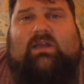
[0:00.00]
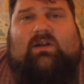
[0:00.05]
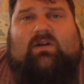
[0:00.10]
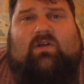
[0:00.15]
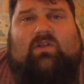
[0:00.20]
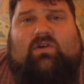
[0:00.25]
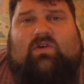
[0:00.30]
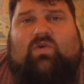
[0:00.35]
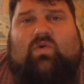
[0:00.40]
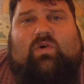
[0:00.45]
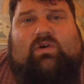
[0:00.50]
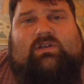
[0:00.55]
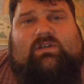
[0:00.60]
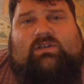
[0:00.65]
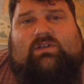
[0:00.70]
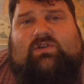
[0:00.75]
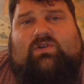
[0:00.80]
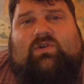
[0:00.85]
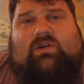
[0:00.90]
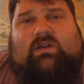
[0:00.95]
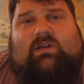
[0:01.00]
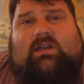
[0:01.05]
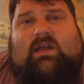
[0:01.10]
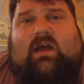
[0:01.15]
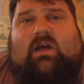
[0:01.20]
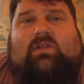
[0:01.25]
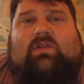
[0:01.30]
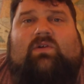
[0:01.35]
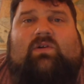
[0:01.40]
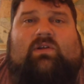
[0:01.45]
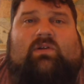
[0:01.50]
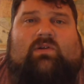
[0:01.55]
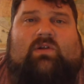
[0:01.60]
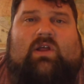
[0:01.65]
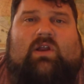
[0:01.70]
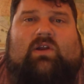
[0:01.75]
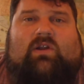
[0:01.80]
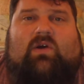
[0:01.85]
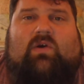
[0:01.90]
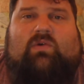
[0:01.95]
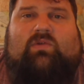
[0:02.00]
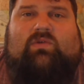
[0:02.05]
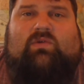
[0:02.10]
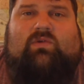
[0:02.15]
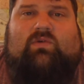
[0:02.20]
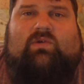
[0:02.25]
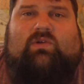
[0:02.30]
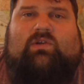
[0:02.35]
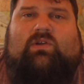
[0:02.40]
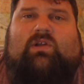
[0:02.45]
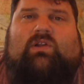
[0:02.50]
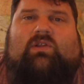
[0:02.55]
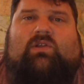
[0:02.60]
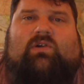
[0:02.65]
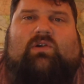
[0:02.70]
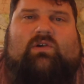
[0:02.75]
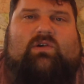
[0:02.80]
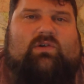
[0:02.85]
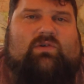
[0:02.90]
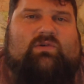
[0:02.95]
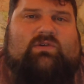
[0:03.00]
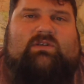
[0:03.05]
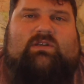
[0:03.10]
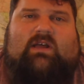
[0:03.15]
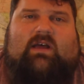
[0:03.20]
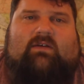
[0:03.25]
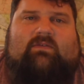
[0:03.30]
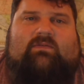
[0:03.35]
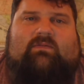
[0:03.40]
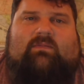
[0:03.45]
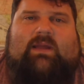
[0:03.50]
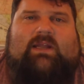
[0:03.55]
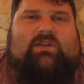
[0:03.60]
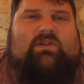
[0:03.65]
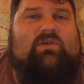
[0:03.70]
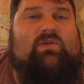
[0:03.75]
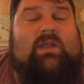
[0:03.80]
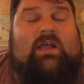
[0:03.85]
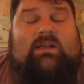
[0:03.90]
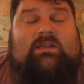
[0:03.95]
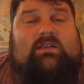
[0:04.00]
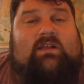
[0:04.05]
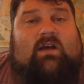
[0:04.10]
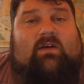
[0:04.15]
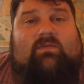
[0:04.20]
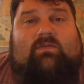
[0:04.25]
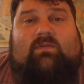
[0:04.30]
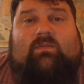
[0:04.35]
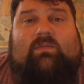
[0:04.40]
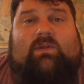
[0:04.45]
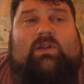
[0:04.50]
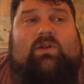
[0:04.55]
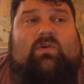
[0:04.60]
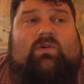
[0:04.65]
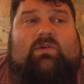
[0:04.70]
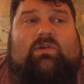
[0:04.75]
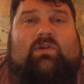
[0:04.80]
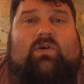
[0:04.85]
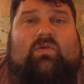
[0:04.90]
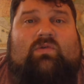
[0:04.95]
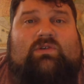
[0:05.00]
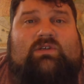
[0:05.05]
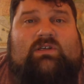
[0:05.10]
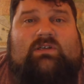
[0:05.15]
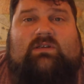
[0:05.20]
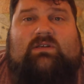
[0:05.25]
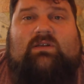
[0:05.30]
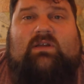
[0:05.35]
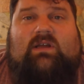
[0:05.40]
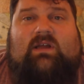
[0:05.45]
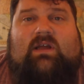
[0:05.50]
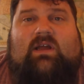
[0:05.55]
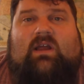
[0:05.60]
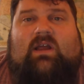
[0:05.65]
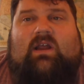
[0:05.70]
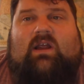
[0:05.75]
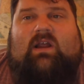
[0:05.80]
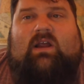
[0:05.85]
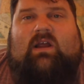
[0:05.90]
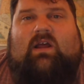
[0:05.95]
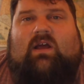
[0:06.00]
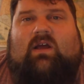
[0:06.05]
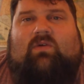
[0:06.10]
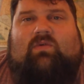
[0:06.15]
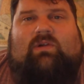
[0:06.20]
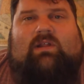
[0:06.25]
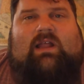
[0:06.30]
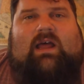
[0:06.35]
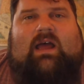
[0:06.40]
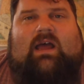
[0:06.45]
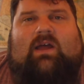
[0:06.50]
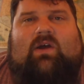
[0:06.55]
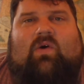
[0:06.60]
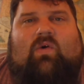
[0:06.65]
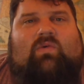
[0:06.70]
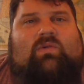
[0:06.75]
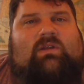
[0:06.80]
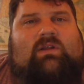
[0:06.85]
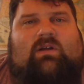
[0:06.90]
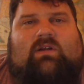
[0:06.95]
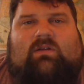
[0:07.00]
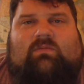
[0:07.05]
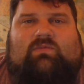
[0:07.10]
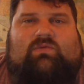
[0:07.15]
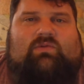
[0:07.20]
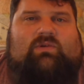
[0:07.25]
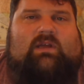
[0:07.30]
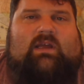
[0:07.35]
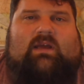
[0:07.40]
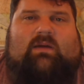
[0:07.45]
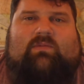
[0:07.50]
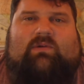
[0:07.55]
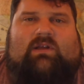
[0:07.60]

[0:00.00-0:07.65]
and all the courses you can download and go through and learn new stuff. And do that stuff, but don't just rely only on the boot camp.